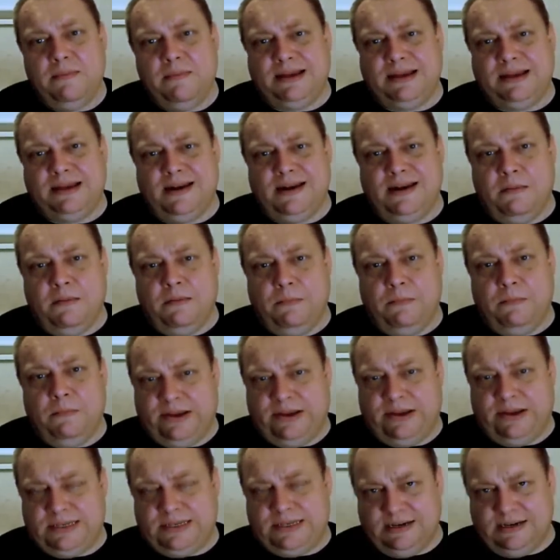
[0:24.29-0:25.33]
made an
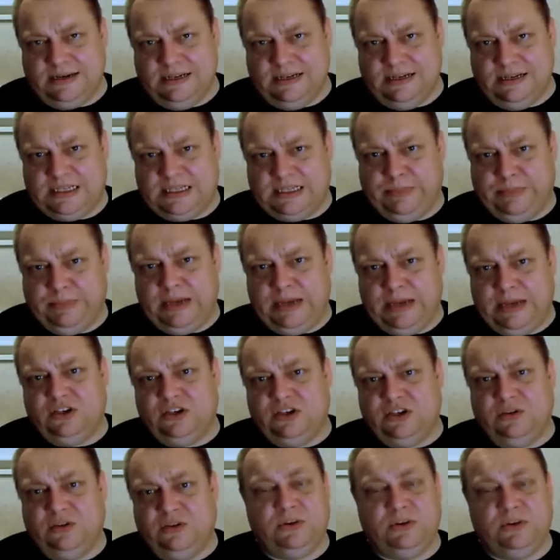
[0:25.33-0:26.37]
unprecedented
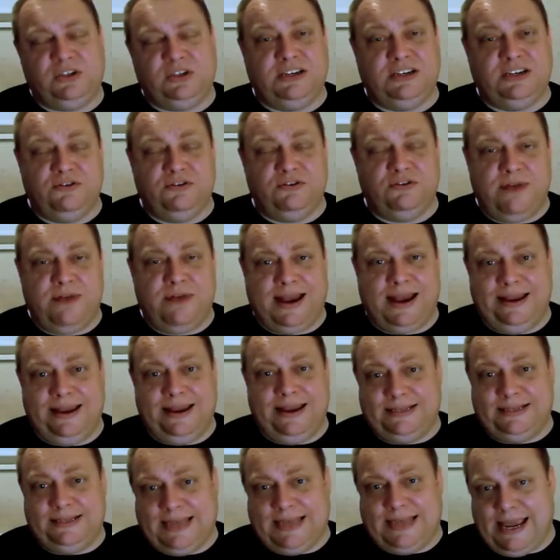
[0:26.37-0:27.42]
speech in which he
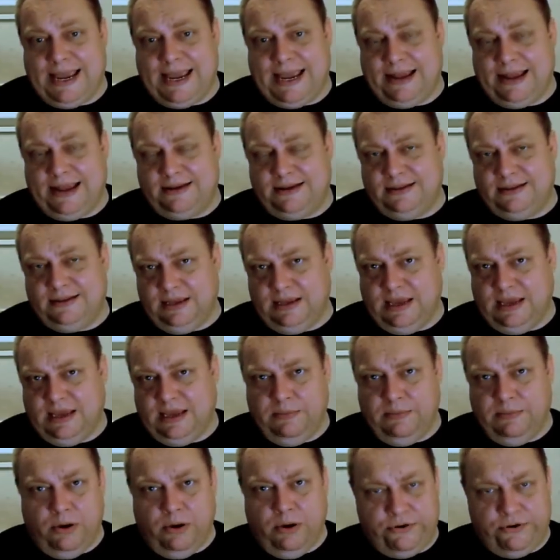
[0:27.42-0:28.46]
directly attacked the
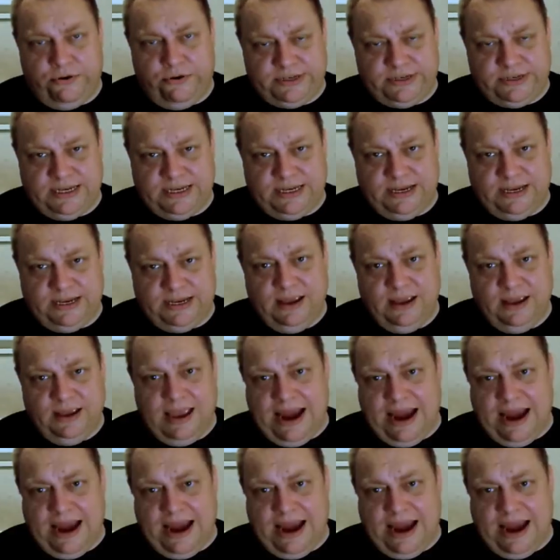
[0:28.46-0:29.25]
hypocrisy,